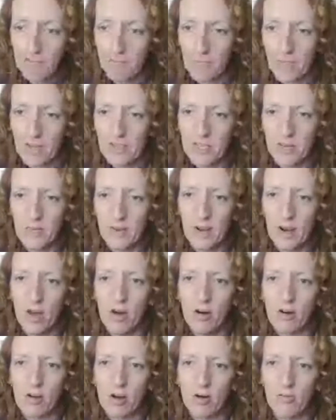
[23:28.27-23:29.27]
There's going to be a lot
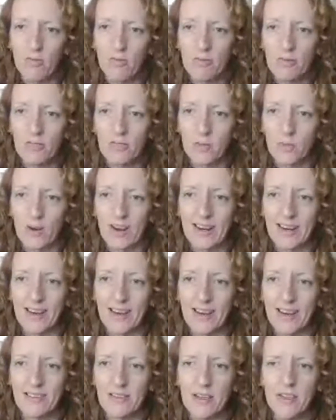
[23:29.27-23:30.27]
of golf nutters away
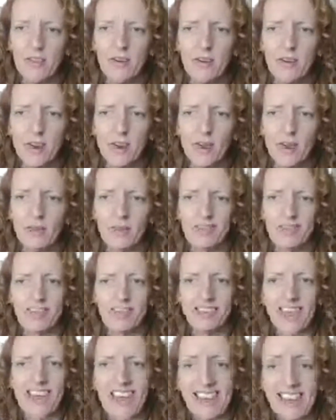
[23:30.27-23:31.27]
days. They're not golf nutters,
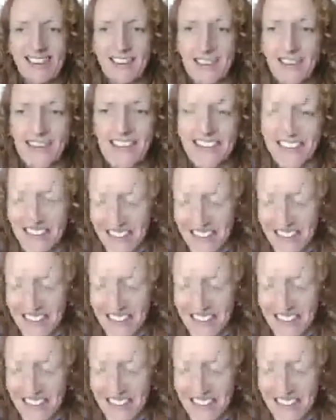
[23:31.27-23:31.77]
Kent. They're